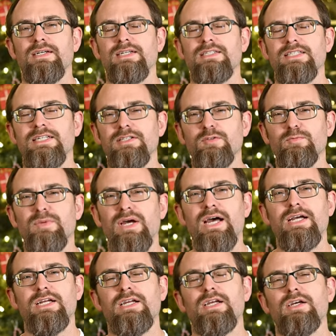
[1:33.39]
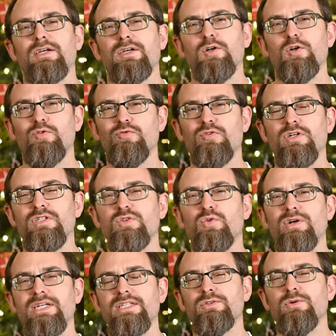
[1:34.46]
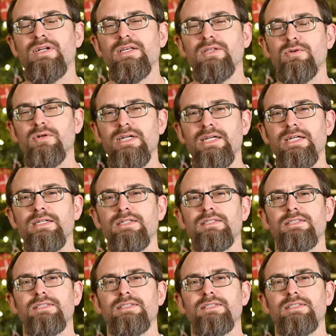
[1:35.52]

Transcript: As I look back over 2023, we've